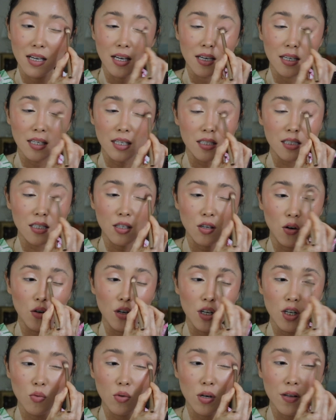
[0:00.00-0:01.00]
He's the
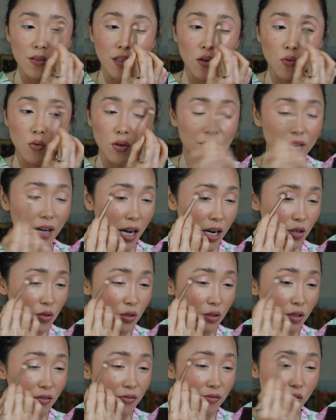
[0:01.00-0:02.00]
only one that we've
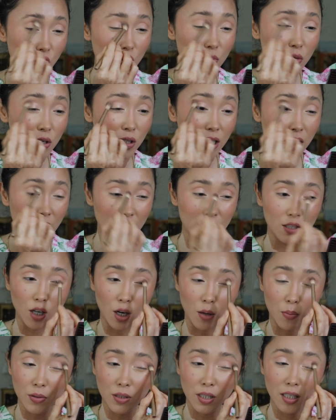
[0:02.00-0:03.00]
actually formally
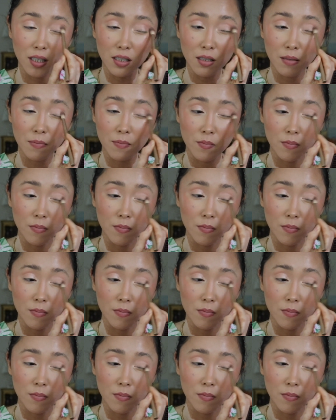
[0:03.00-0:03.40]
adopted.